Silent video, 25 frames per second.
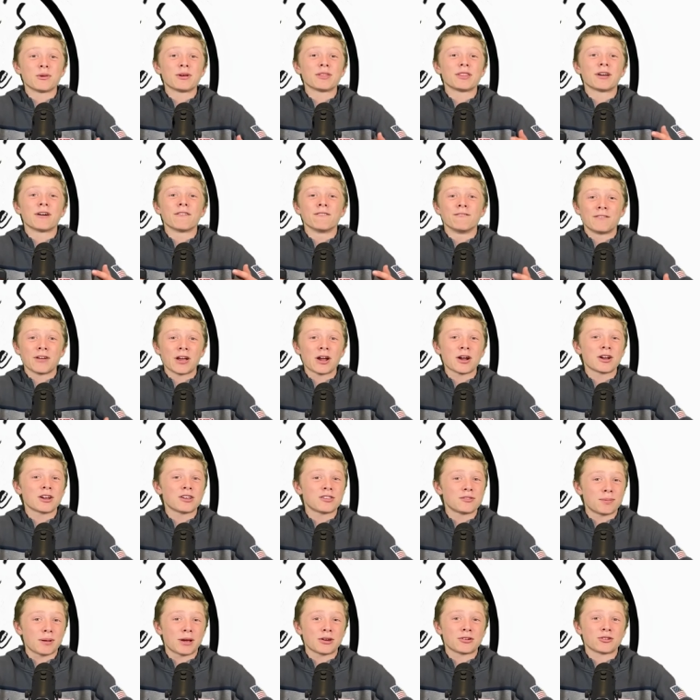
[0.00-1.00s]
with a very
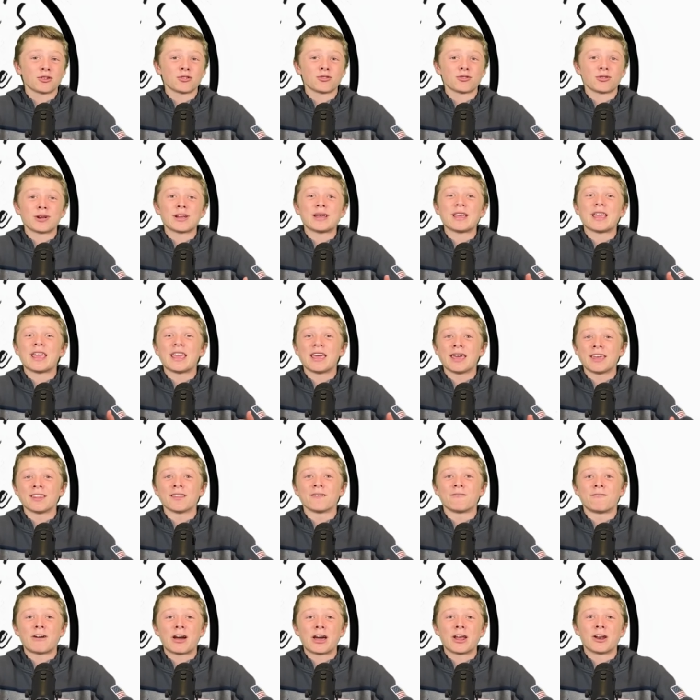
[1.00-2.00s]
special treat in
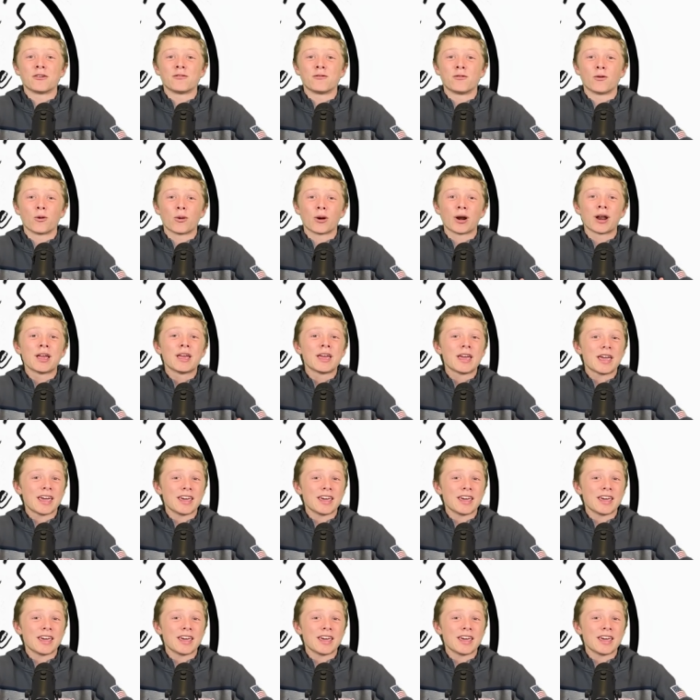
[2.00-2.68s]
the Final Four